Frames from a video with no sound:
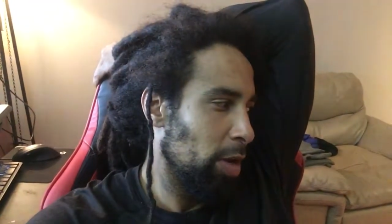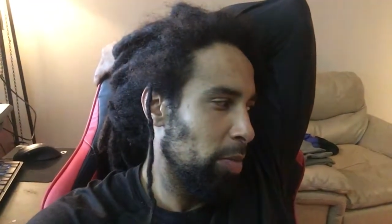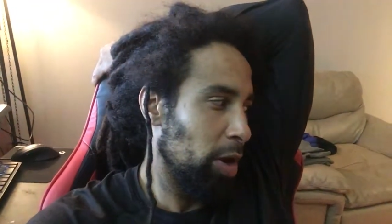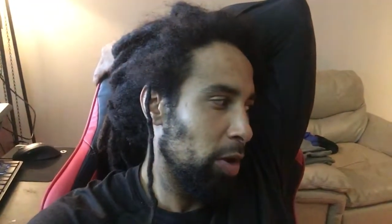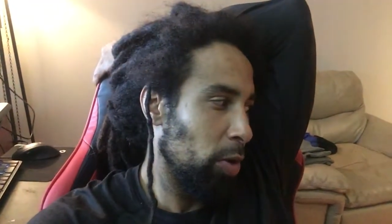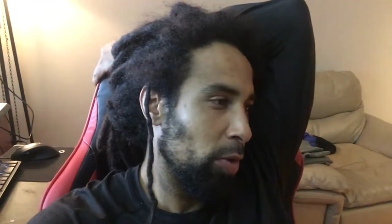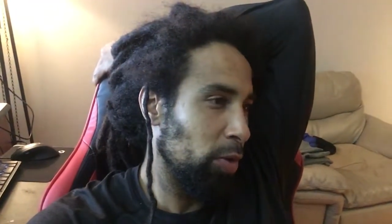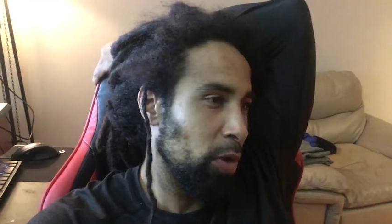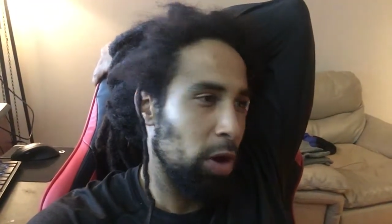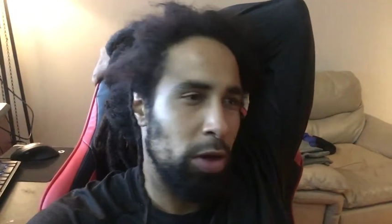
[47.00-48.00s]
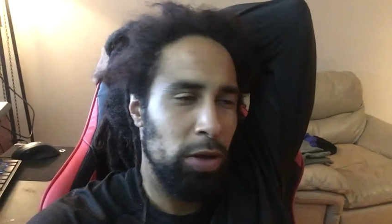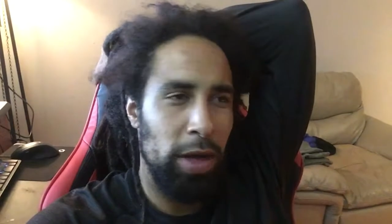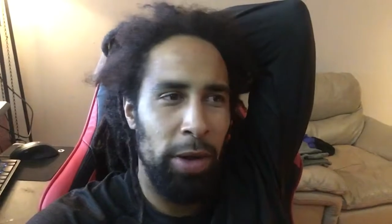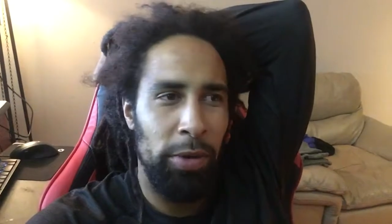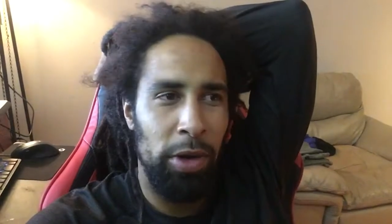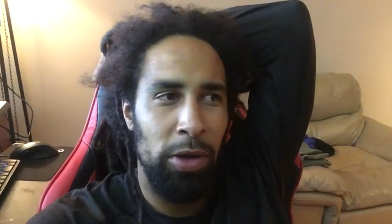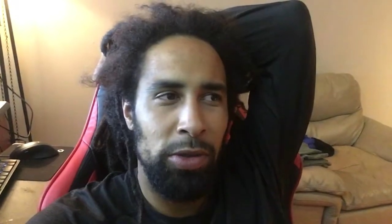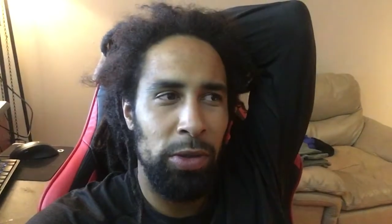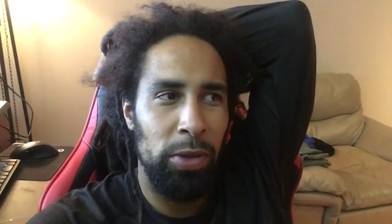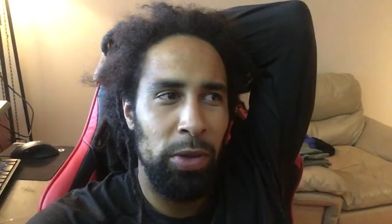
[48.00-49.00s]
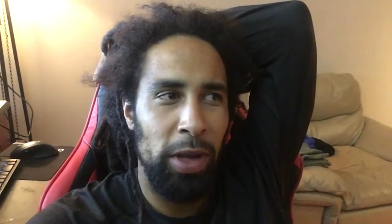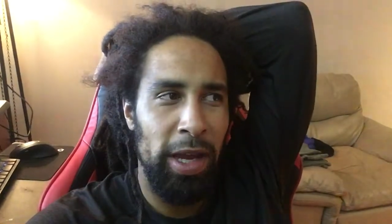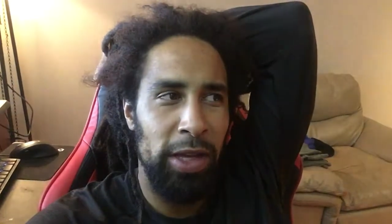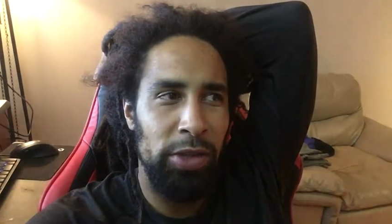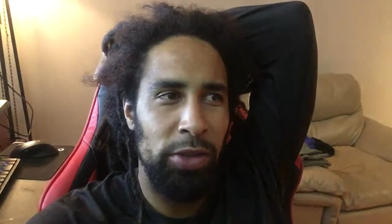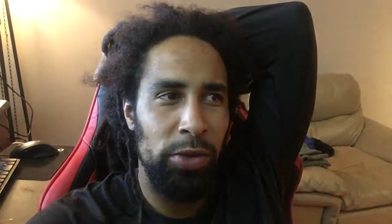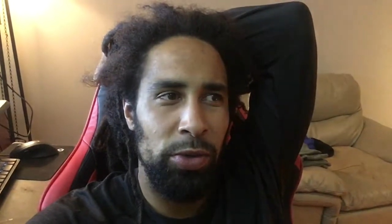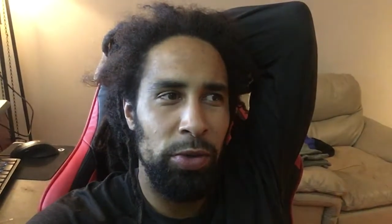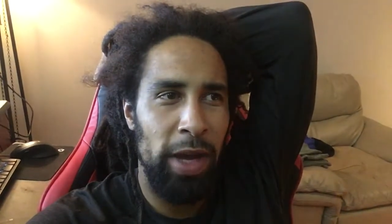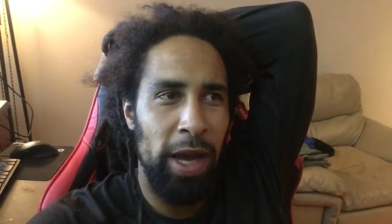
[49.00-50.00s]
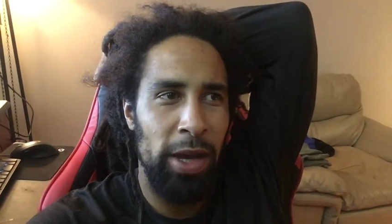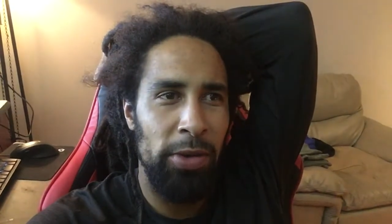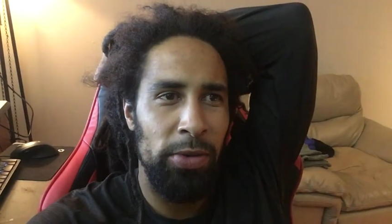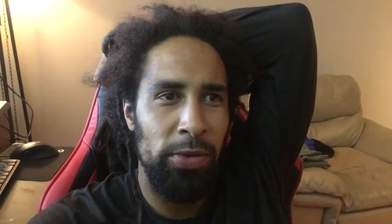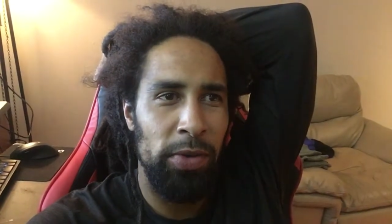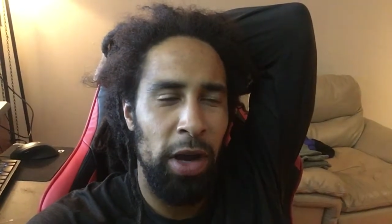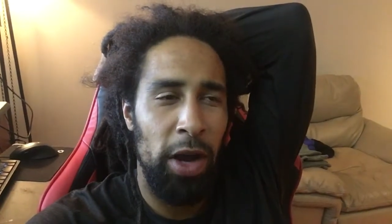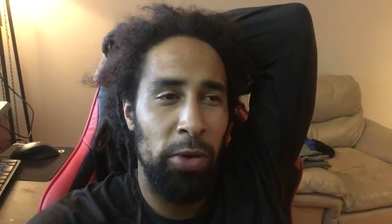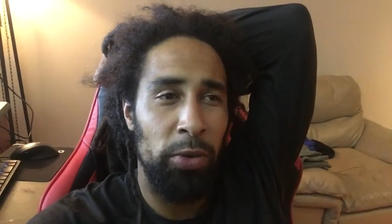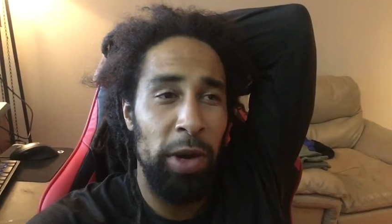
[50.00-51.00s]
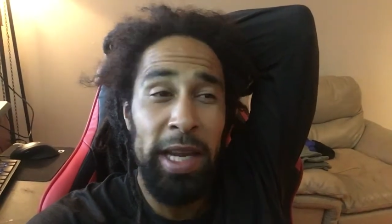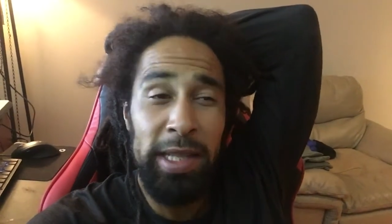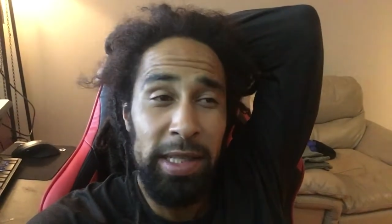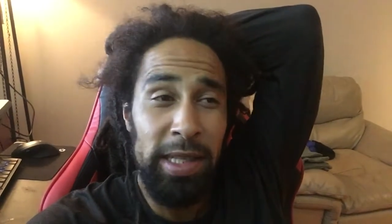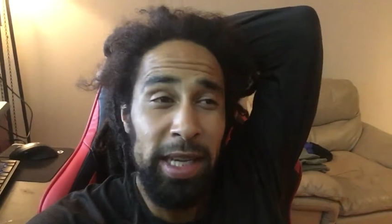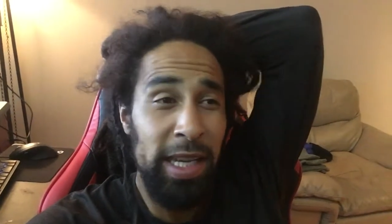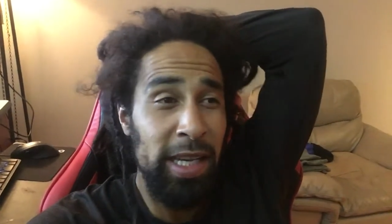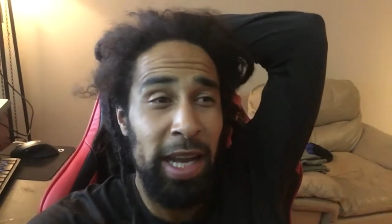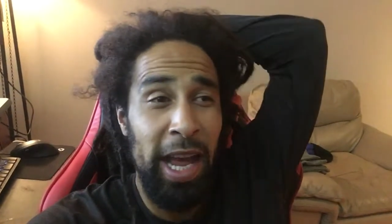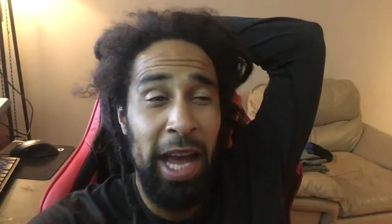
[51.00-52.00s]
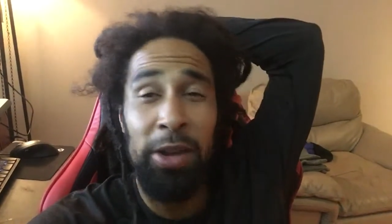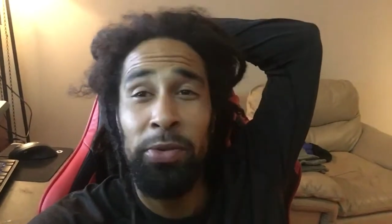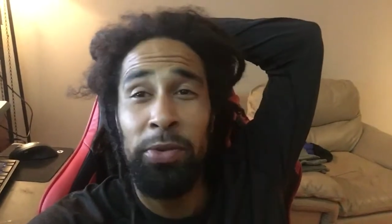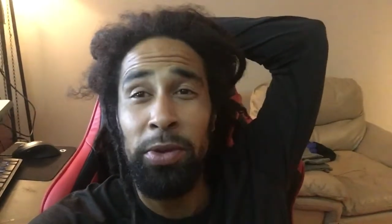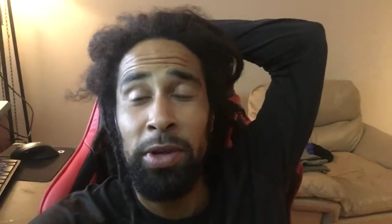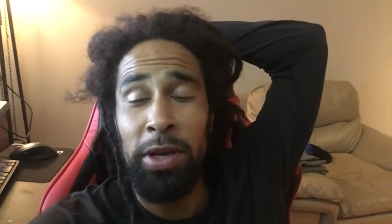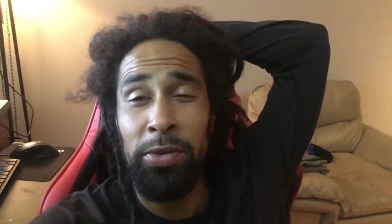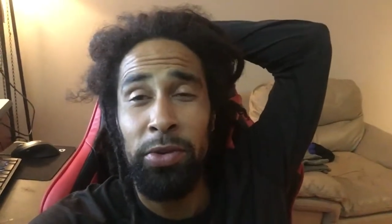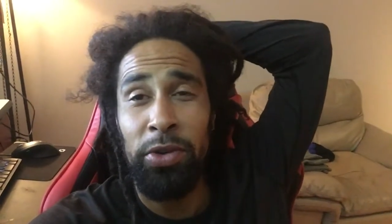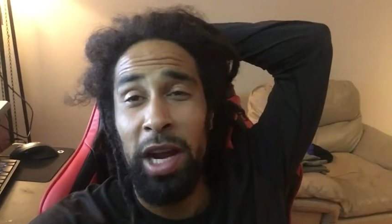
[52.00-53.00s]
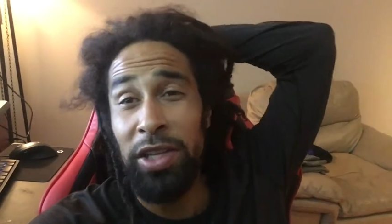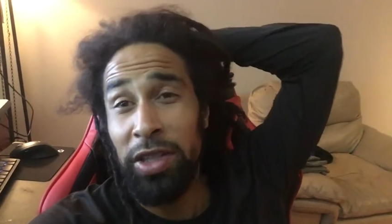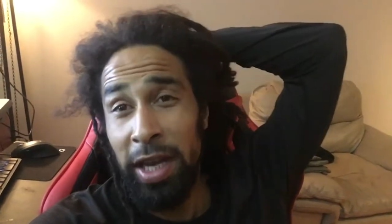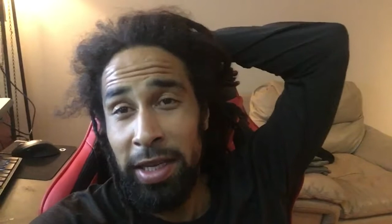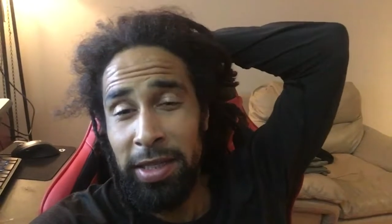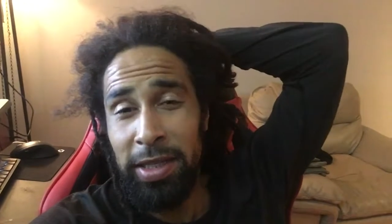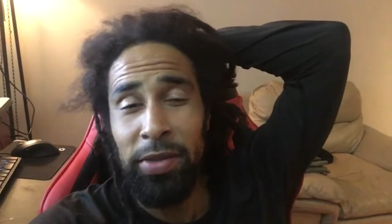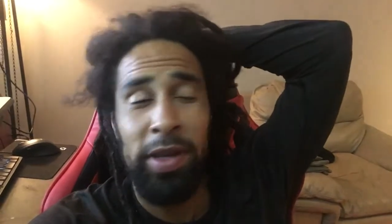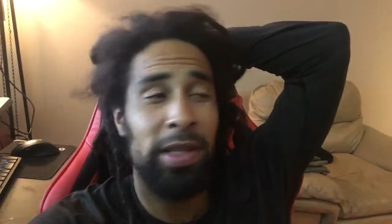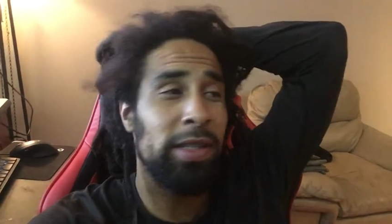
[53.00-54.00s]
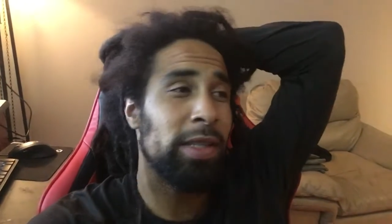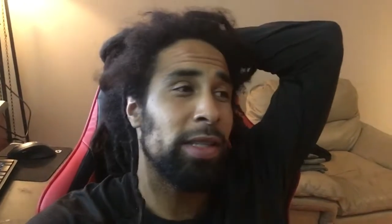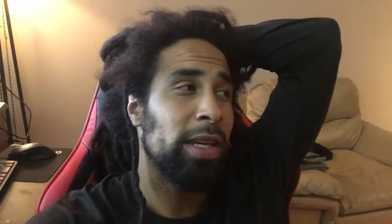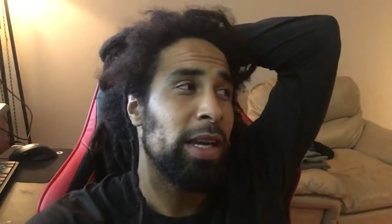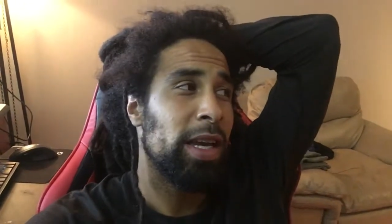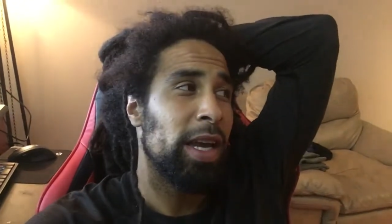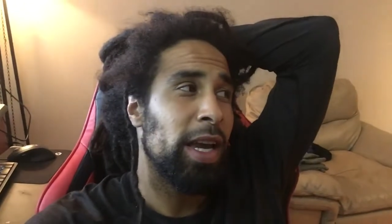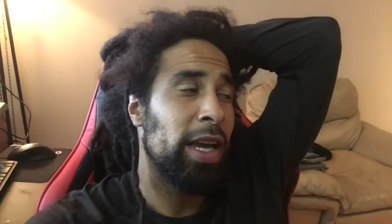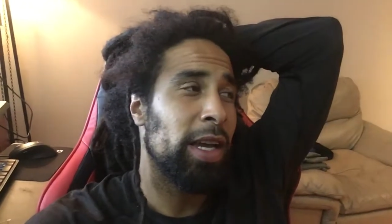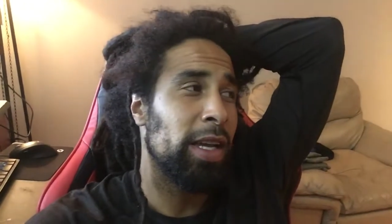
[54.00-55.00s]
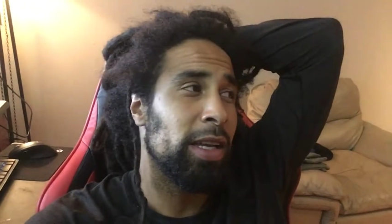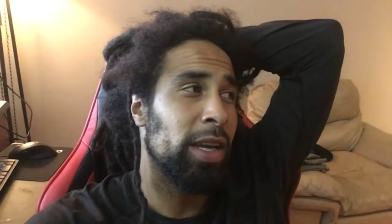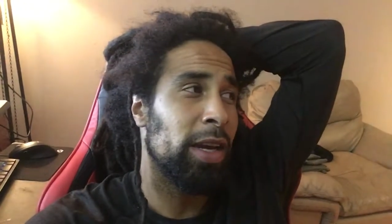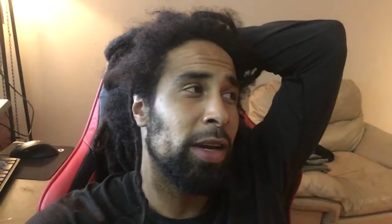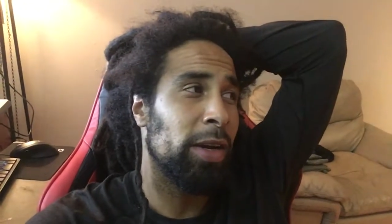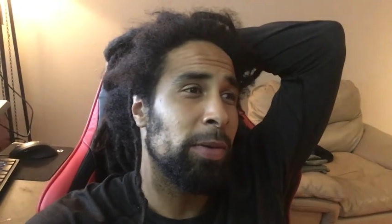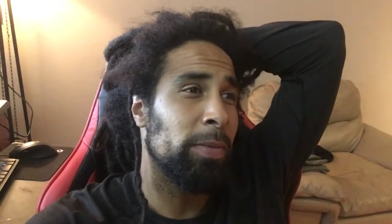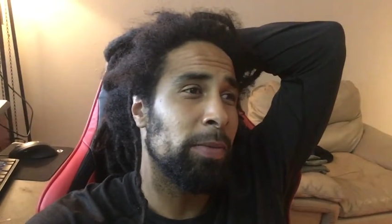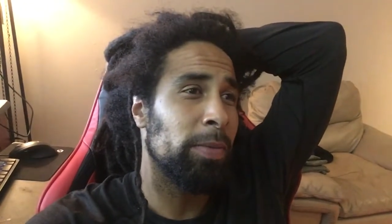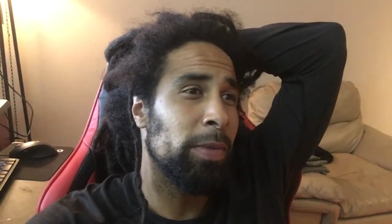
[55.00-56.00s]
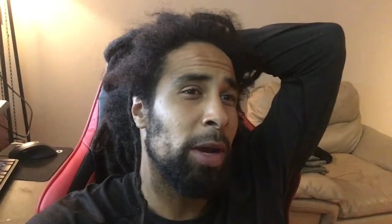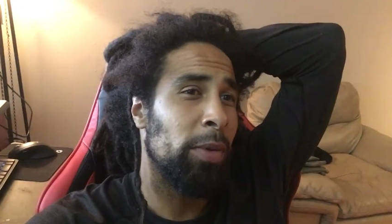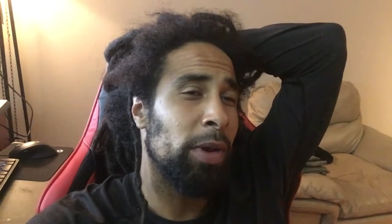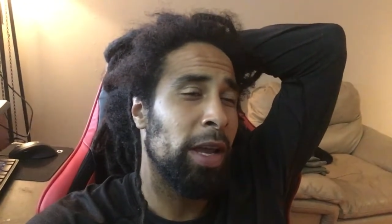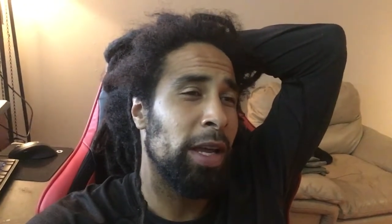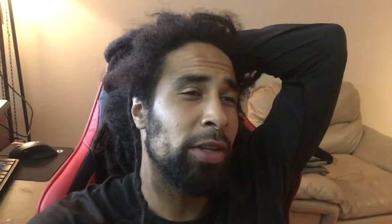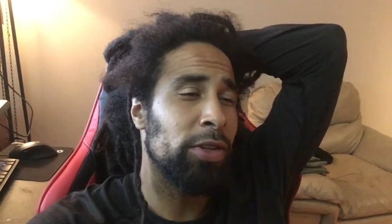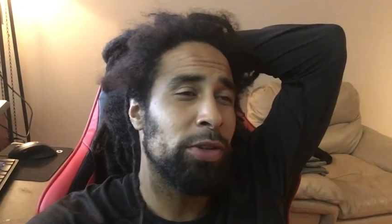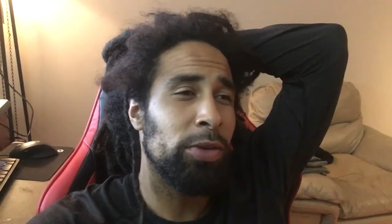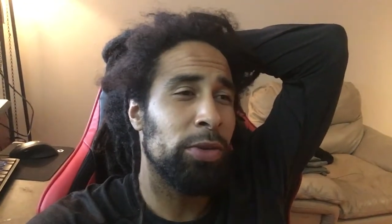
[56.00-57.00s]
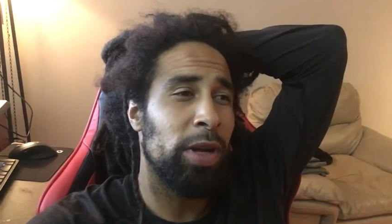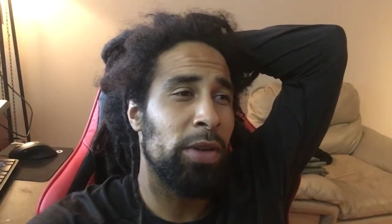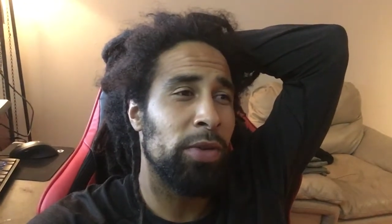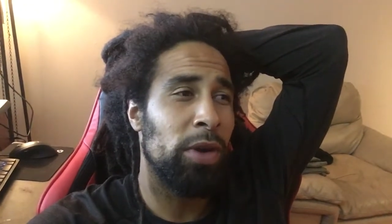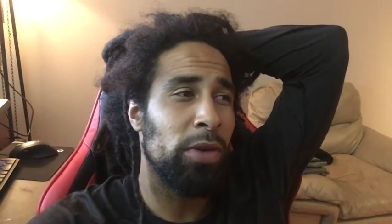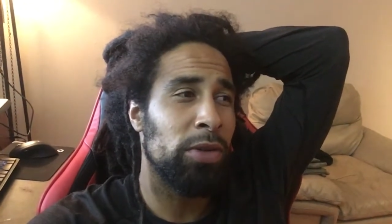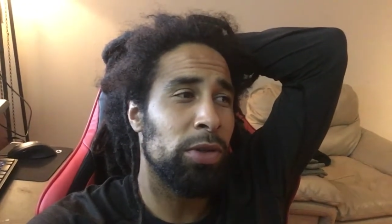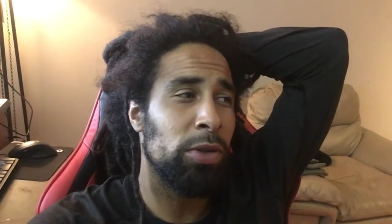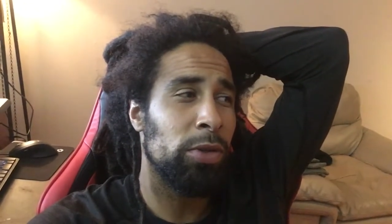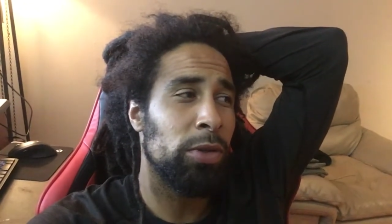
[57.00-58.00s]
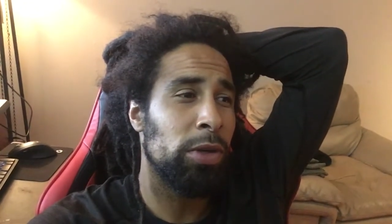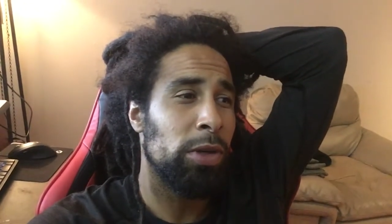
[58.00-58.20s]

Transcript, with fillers: But overall, I would also like to have raced in a handful of crashed ice events. And I would like to have also